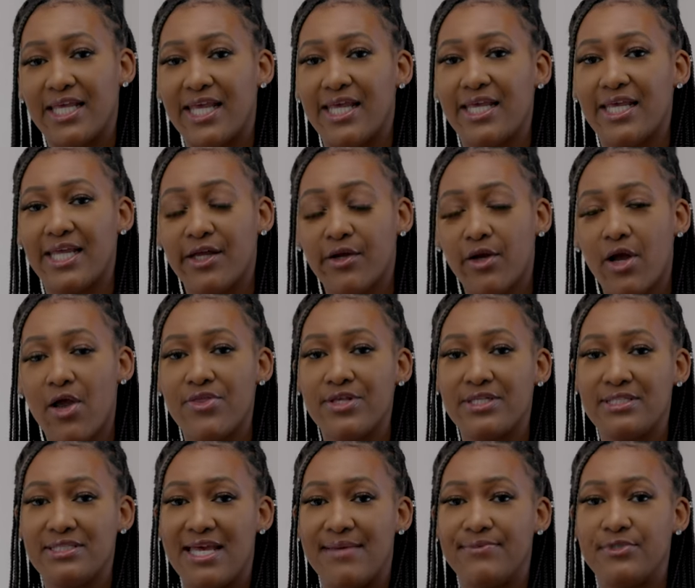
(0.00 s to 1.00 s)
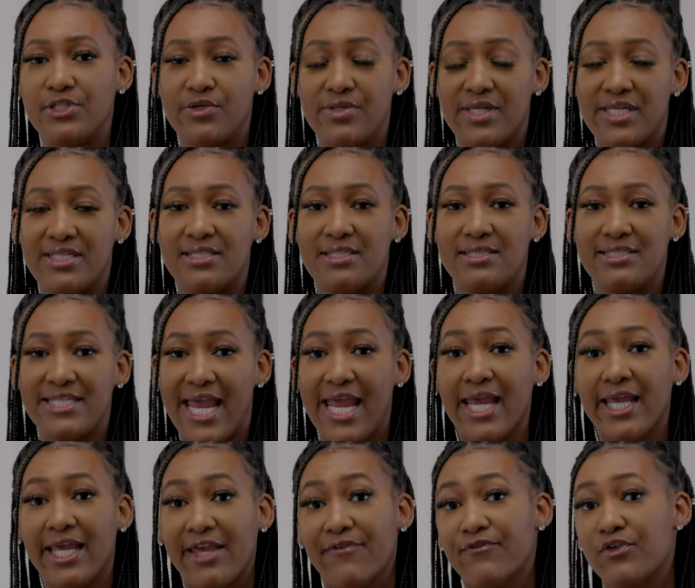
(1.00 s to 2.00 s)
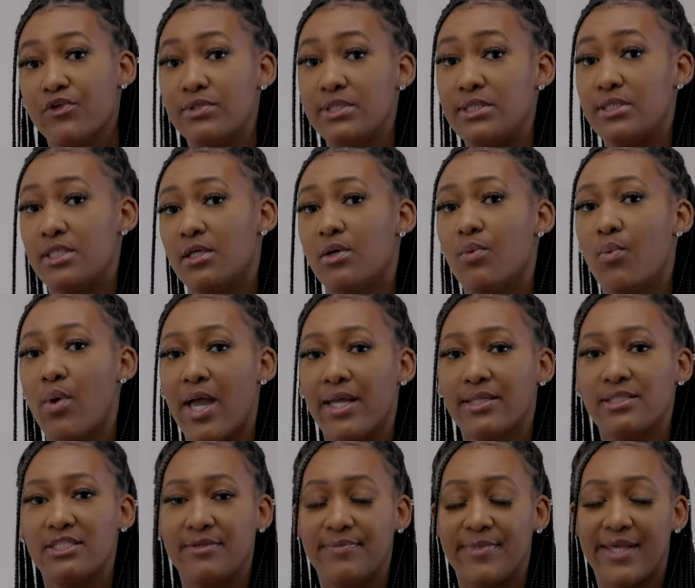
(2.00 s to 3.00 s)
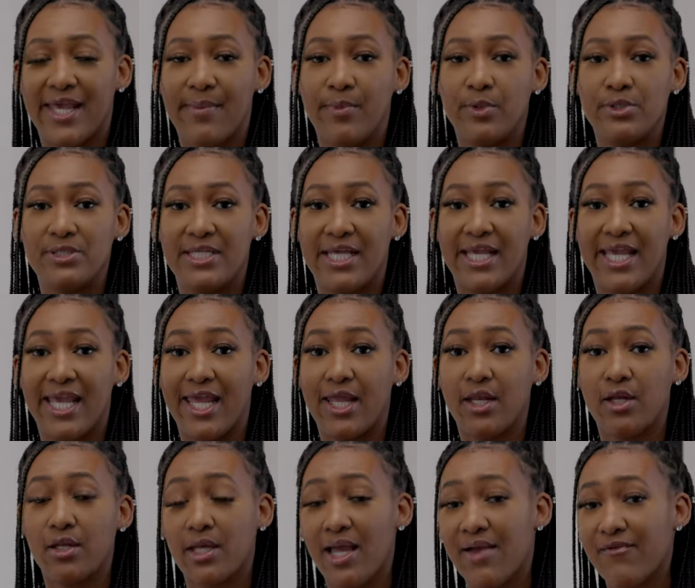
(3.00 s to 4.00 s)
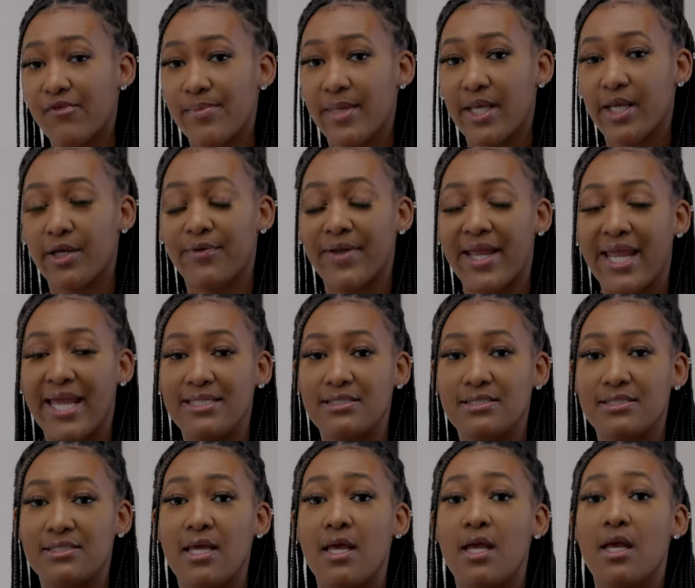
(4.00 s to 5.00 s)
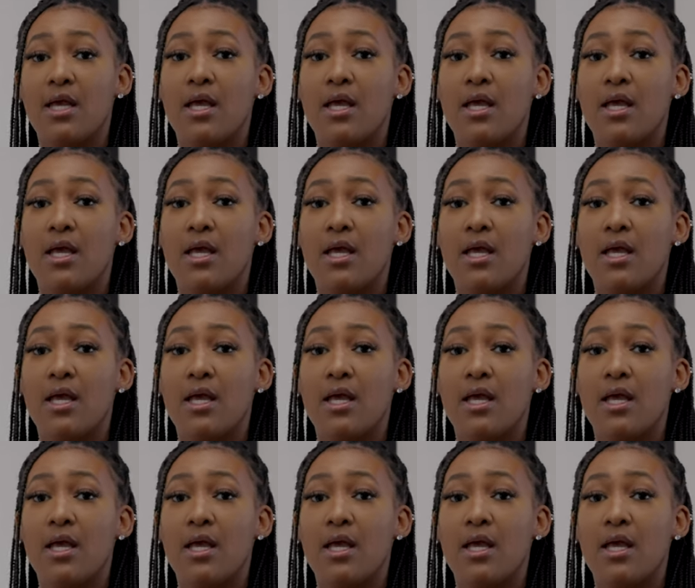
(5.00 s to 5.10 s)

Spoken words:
here are the steps you need to take if you still want to be able to get government grants,